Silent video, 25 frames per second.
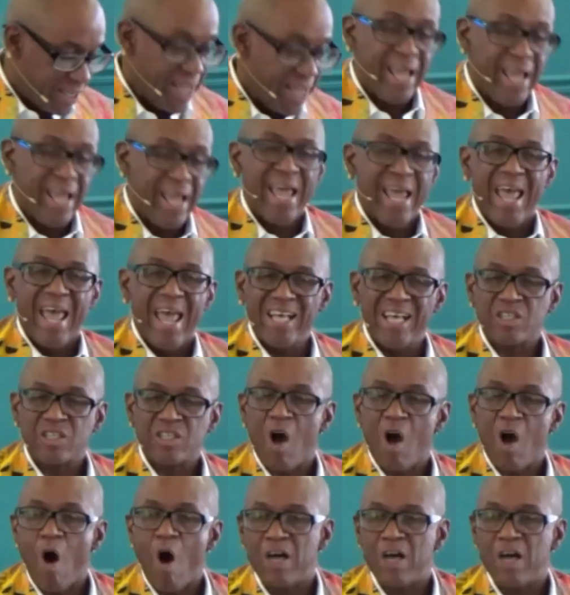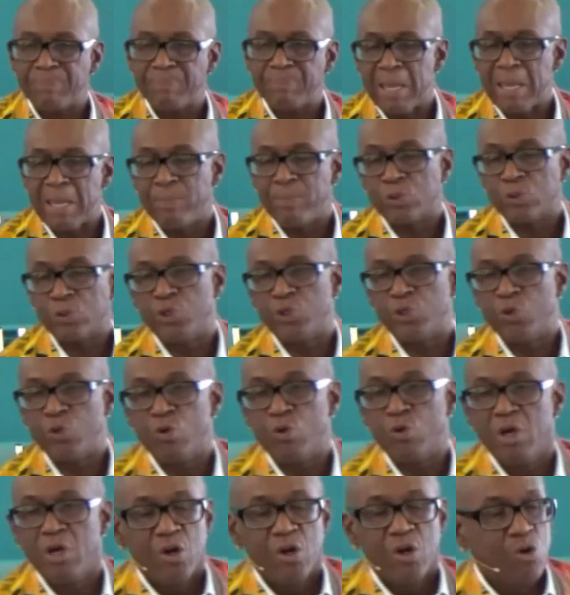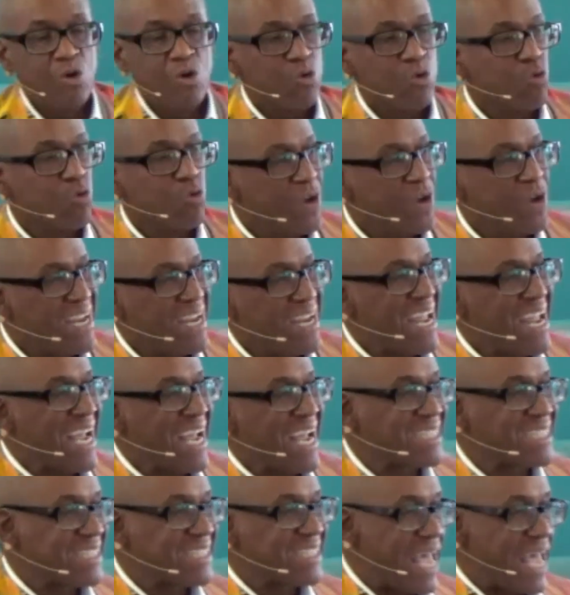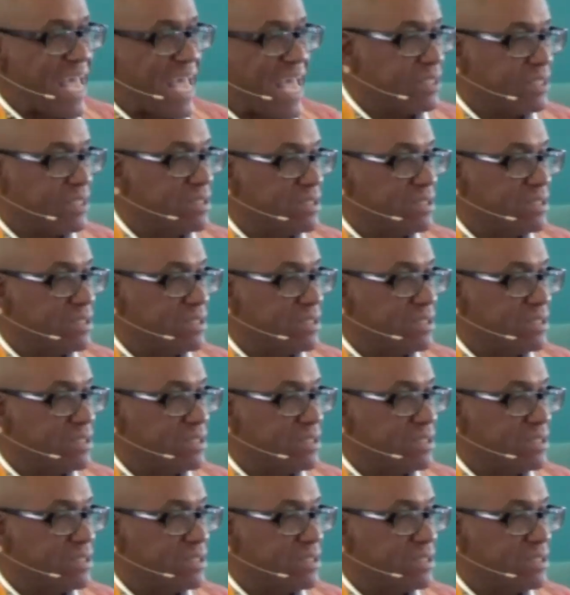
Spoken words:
has caused people to re-examine